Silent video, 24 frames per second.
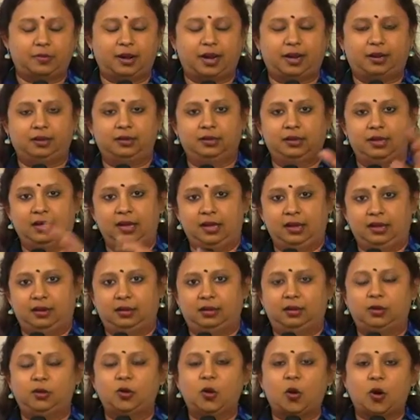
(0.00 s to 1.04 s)
by
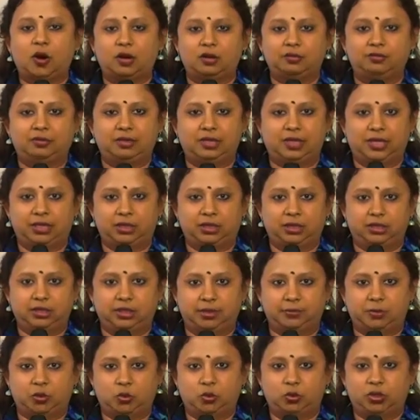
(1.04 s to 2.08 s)
a lot of relationships.